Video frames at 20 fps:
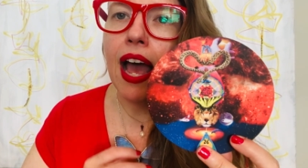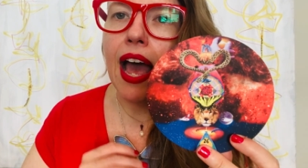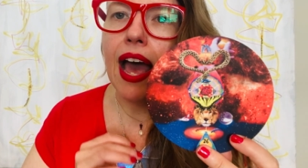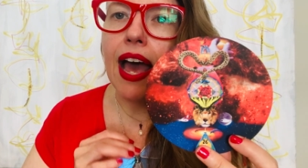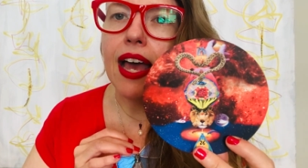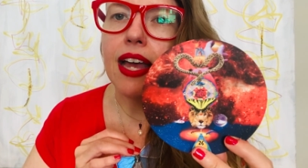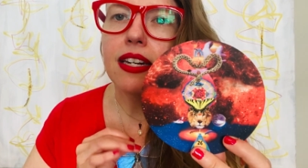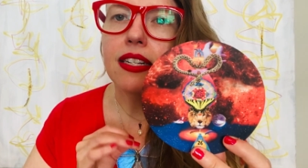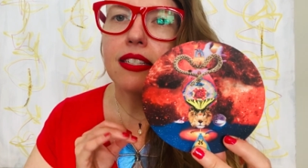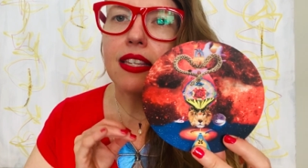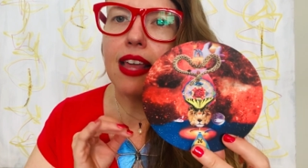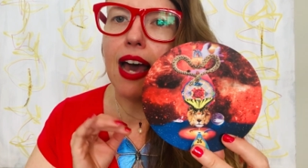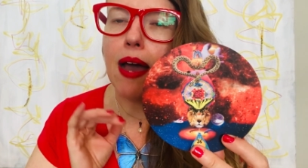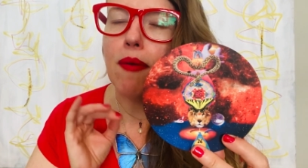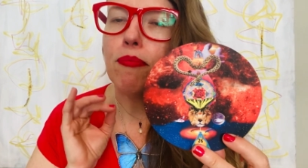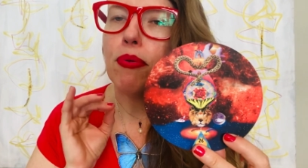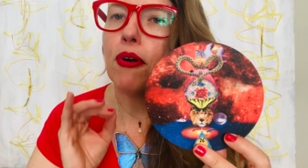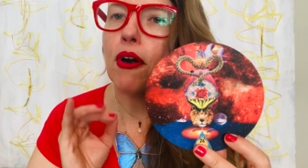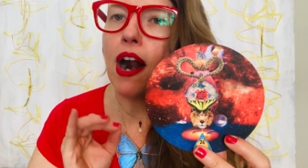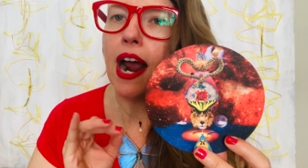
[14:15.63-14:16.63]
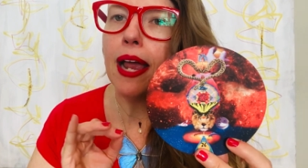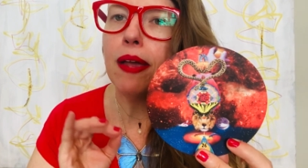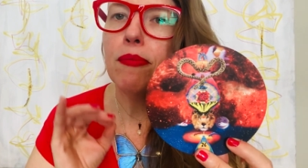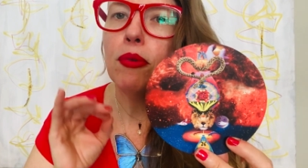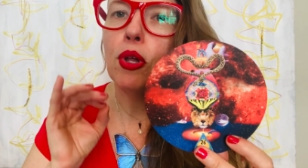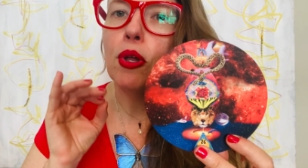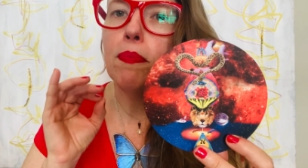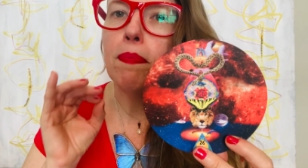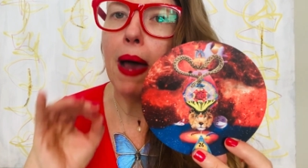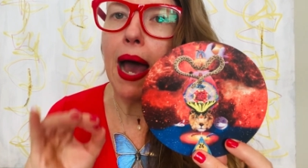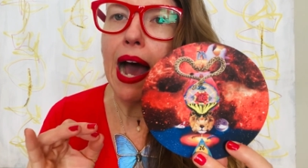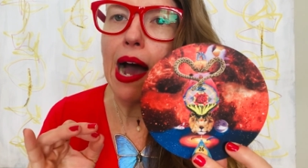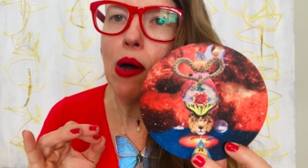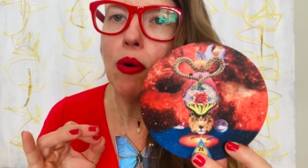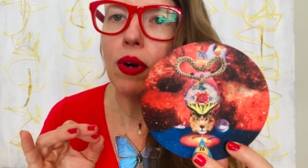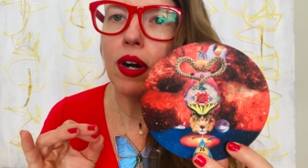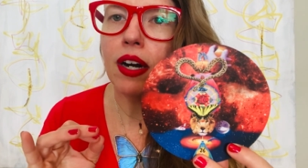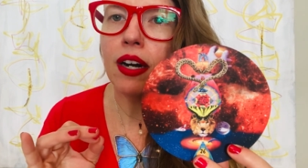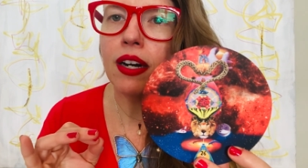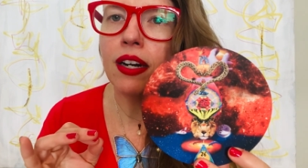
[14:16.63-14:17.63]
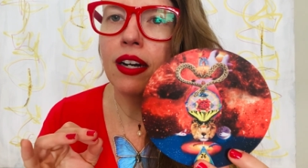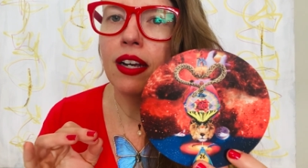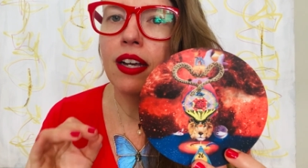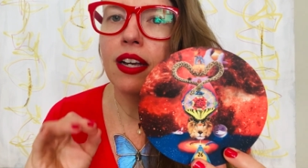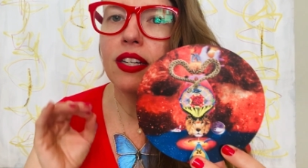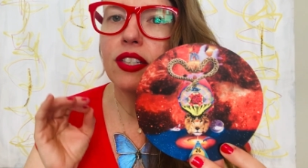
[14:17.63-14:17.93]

and that primal power.